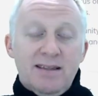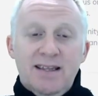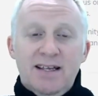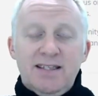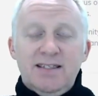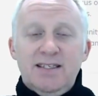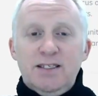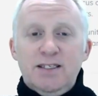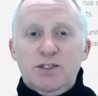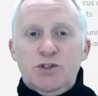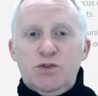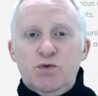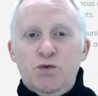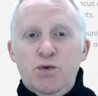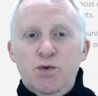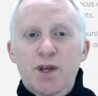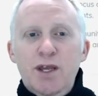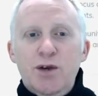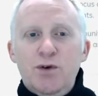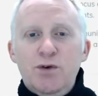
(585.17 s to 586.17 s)
That is
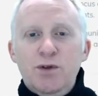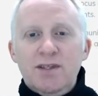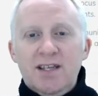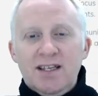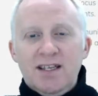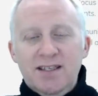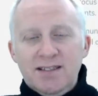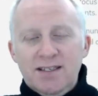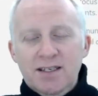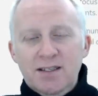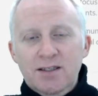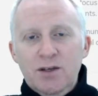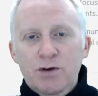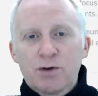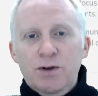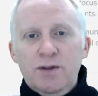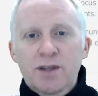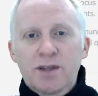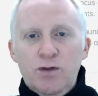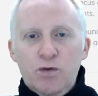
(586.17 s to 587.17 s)
really cool. That is
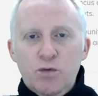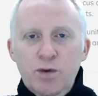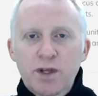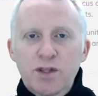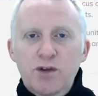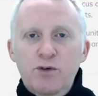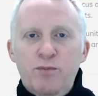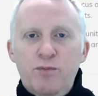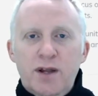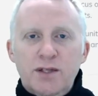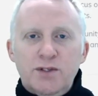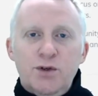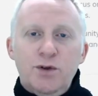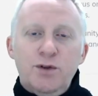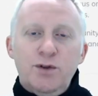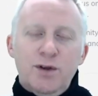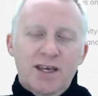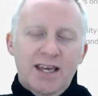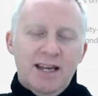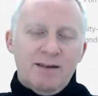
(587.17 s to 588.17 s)
integrated with your browser.
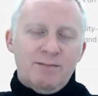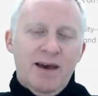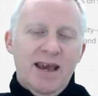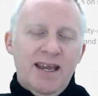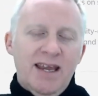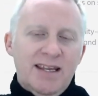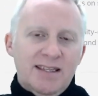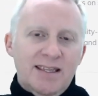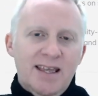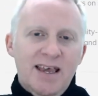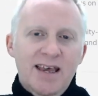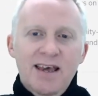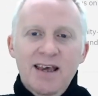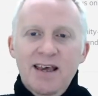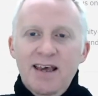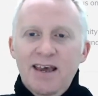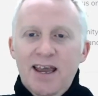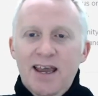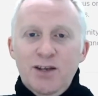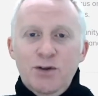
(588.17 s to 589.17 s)
You can mine it
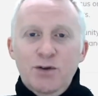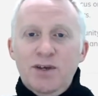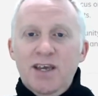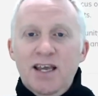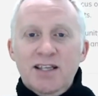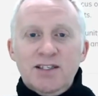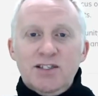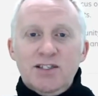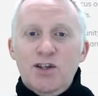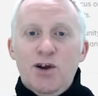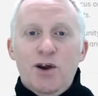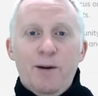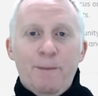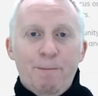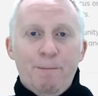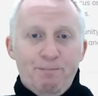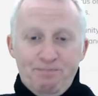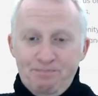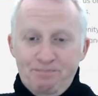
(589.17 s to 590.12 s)
and you can start